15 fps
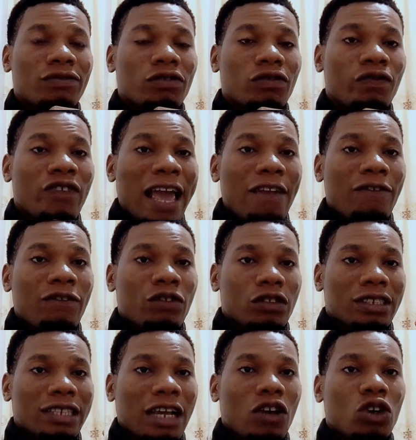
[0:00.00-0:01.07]
5
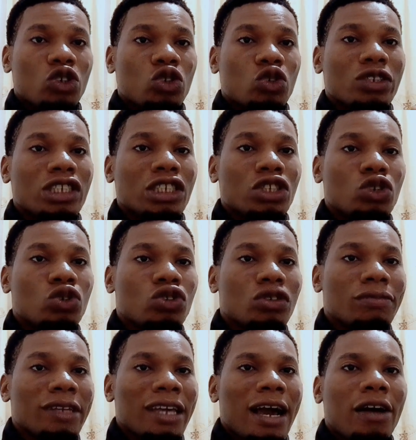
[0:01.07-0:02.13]
seconds to the news to
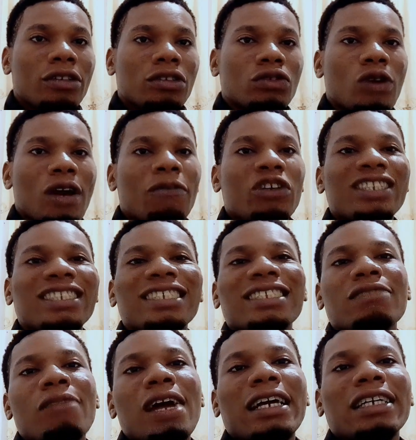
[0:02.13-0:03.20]
be out, you have already seen
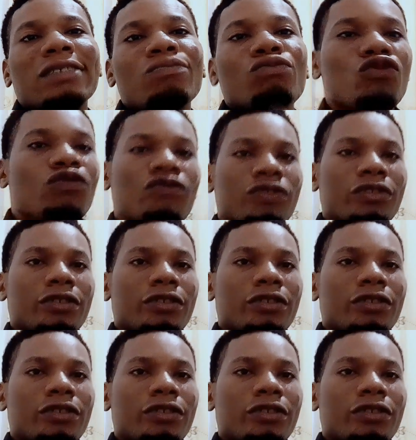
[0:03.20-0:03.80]
the market move.